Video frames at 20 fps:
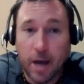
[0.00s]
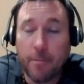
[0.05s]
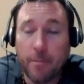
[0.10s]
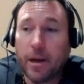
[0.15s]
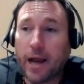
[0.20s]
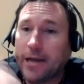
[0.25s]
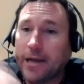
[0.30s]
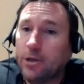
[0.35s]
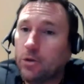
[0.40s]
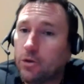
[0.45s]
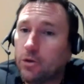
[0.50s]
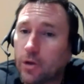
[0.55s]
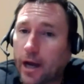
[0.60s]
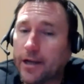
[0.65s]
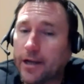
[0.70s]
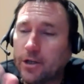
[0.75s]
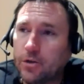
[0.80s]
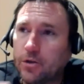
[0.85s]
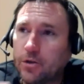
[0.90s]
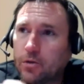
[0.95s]
But I knew
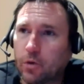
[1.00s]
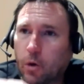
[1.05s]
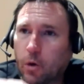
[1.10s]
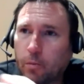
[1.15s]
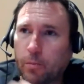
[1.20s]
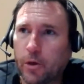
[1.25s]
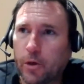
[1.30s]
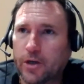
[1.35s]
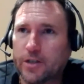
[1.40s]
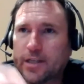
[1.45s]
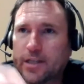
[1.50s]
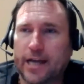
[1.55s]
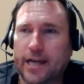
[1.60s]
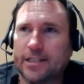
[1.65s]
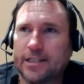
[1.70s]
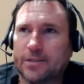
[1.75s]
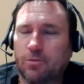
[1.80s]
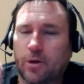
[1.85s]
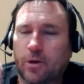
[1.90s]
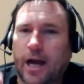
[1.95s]
you wrote books. I
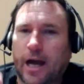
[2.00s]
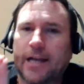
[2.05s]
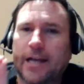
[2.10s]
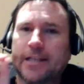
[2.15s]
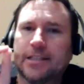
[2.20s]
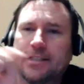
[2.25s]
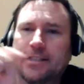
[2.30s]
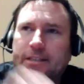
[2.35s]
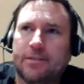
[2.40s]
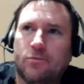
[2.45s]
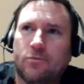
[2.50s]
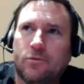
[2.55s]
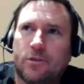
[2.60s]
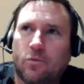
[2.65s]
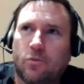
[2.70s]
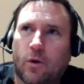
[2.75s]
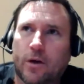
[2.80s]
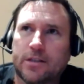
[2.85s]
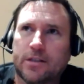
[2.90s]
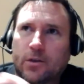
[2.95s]
just
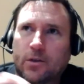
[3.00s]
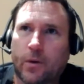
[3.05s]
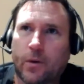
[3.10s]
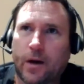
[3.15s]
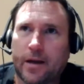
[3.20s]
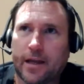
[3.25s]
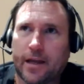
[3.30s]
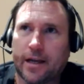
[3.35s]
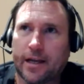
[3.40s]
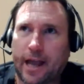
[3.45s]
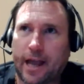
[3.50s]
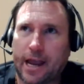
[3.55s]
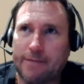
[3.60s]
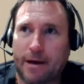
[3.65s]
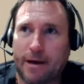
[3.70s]
wasn't aware that it came